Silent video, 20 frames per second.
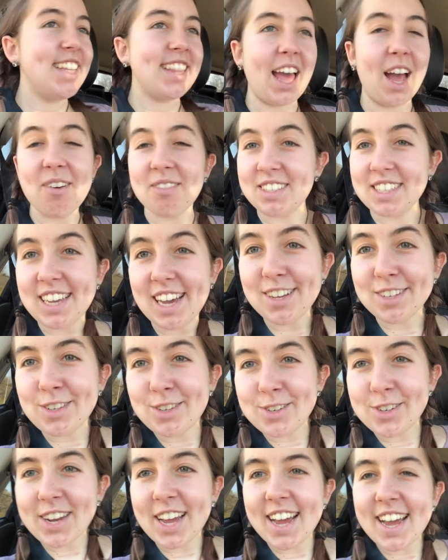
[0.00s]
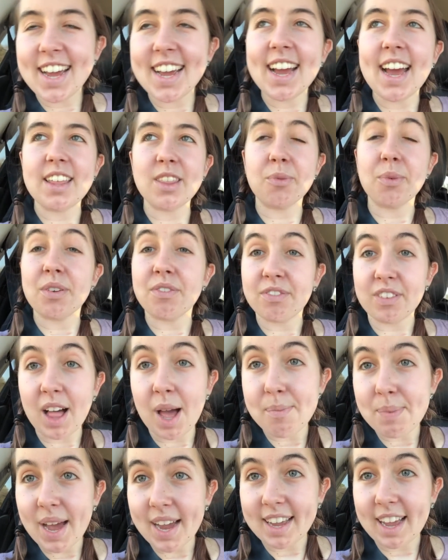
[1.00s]
That was yesterday. And then we
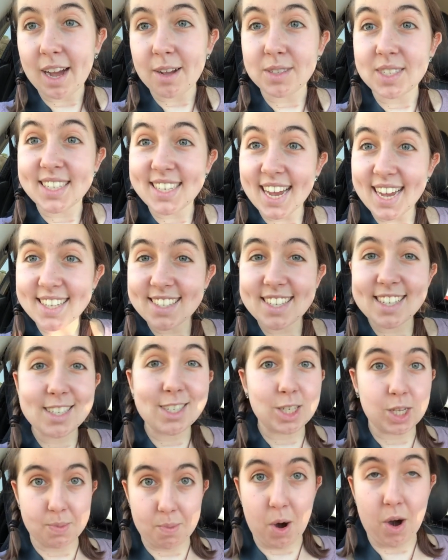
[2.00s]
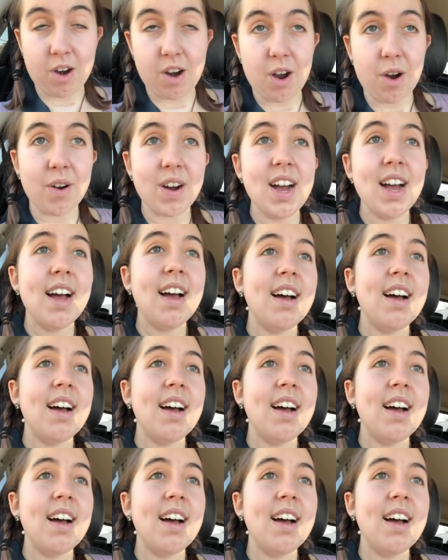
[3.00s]
fly back out to Texas tomorrow.